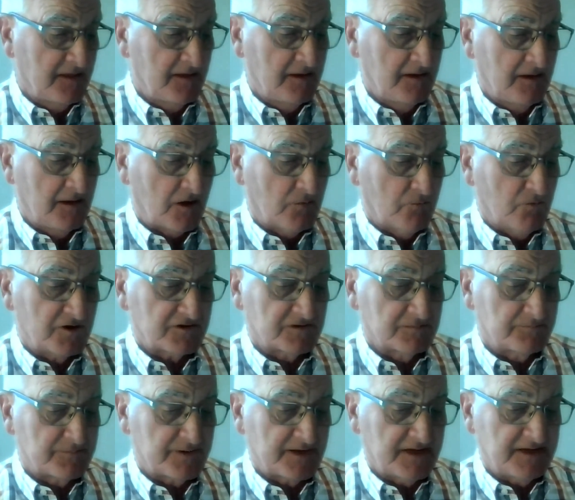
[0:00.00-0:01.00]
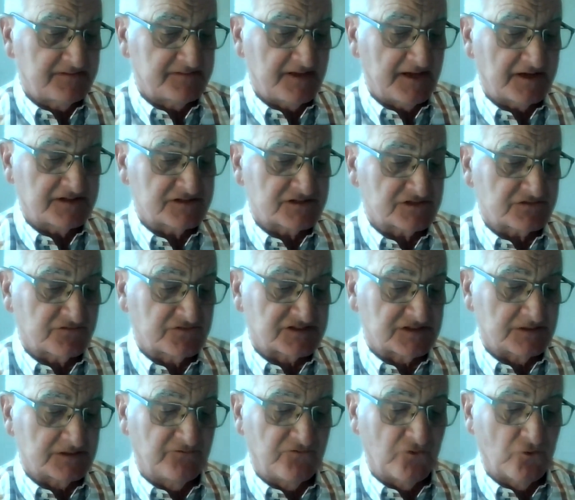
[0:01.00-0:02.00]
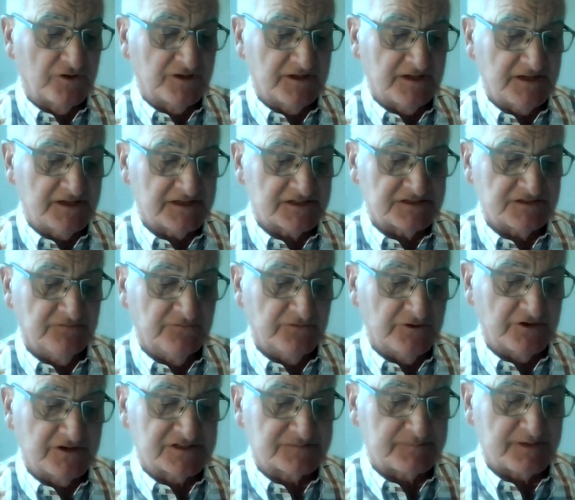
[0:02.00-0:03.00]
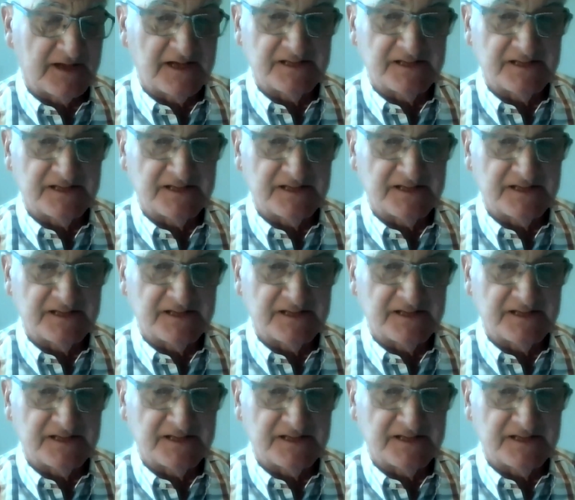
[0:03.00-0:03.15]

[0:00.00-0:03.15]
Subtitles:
I worked and paid taxes for some 40 years in various parts